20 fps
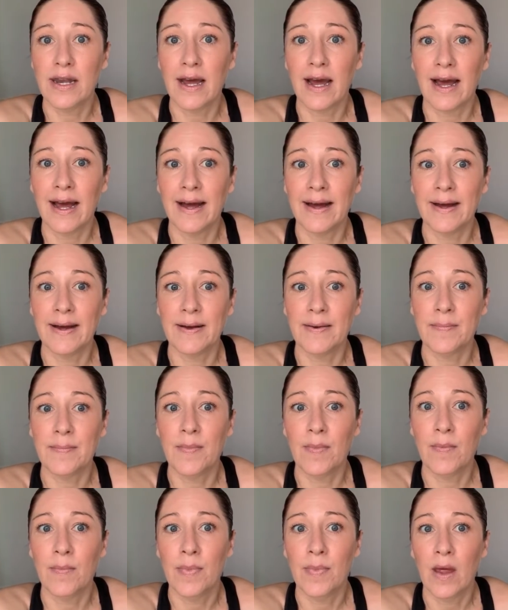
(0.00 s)

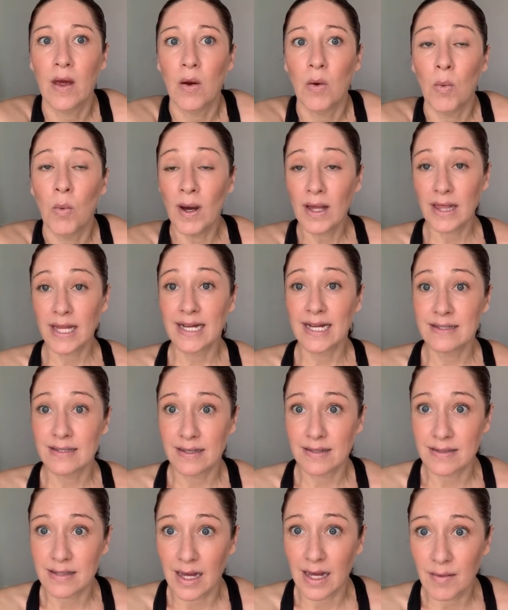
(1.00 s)
um, what lights
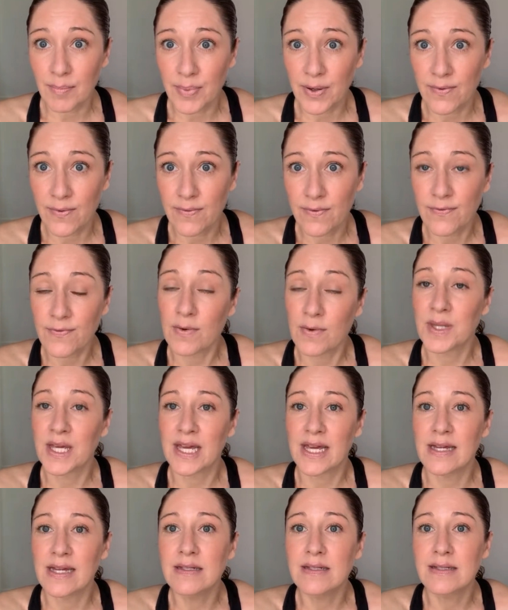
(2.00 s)
us up from
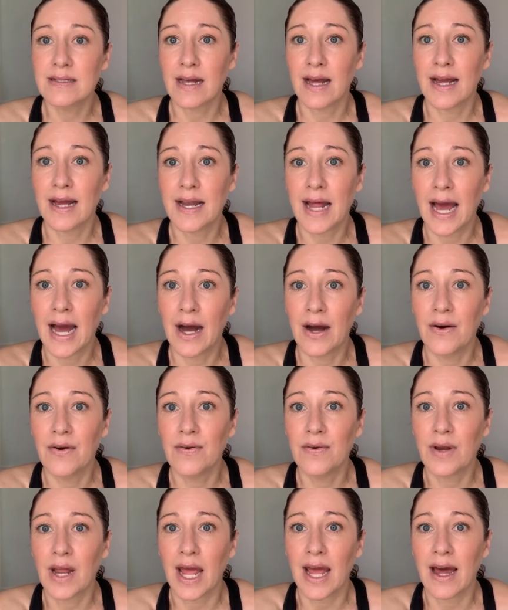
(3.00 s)
the inside
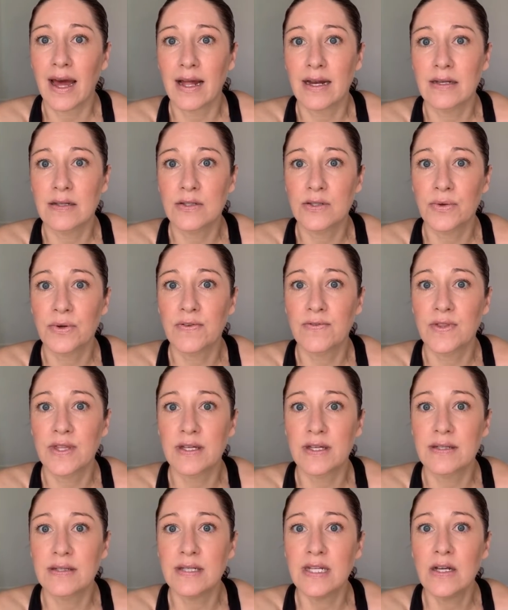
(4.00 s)
out and sort of
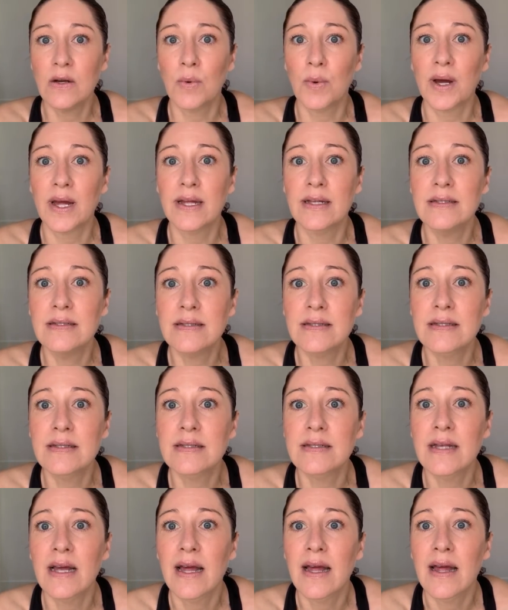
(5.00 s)
the
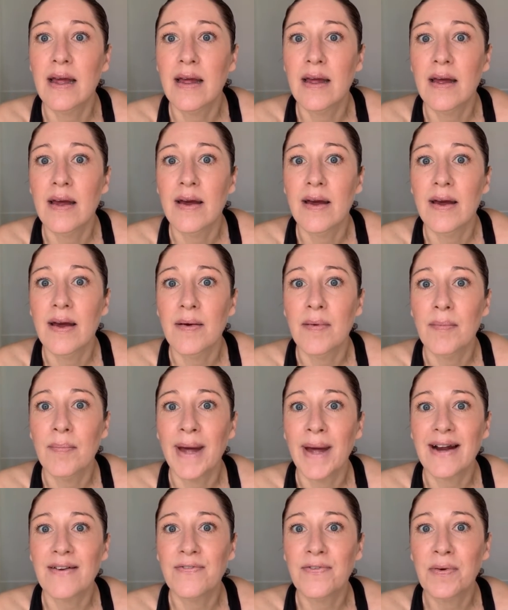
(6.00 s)
sequence.
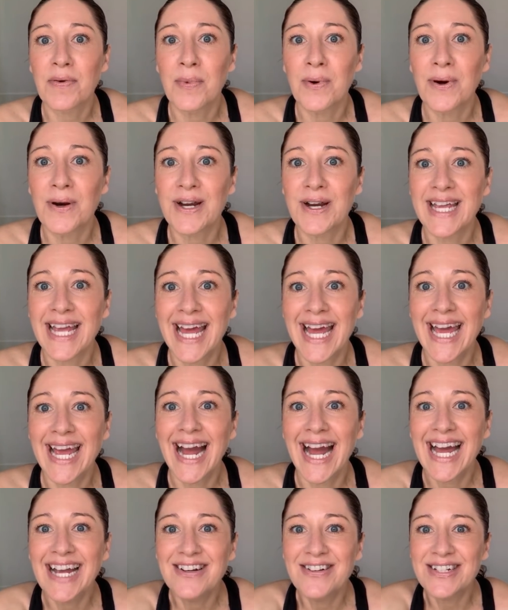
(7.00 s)
Back for more. Yay.
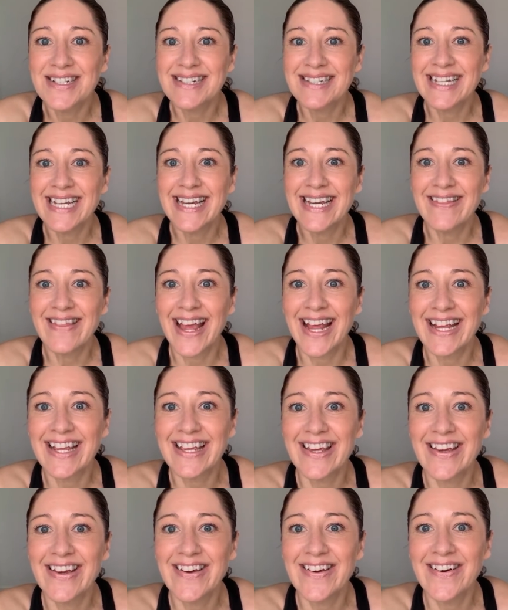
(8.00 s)
Hi, Christine.
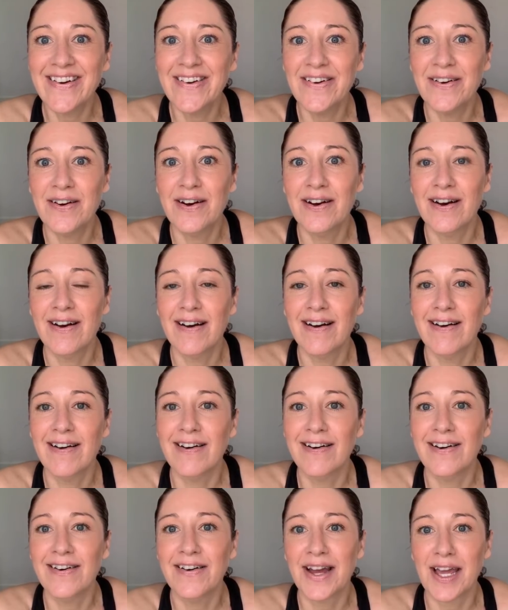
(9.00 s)
Thank you.
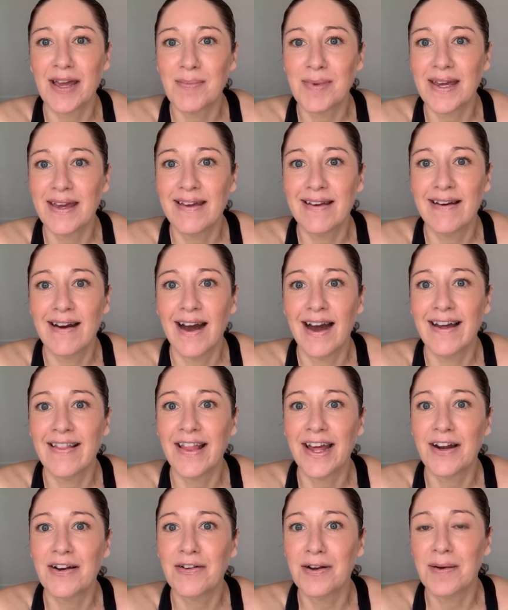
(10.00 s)
Oh, Amy. I
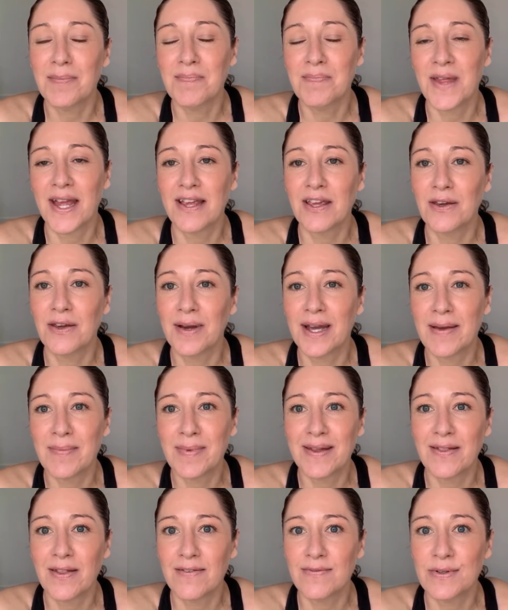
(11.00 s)
light her up. Thank you,
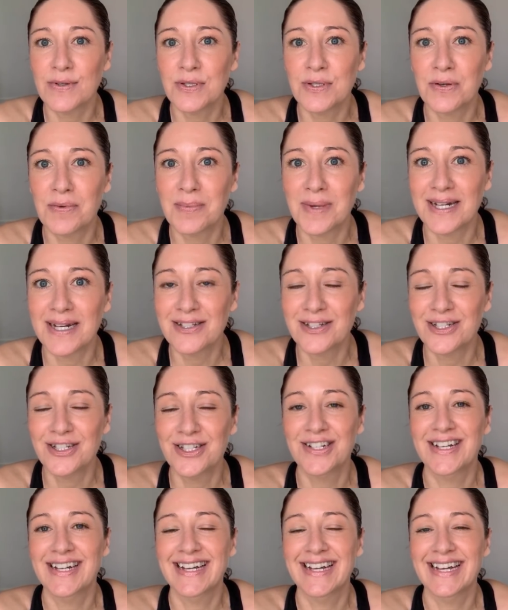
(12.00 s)
Amy. Love you so much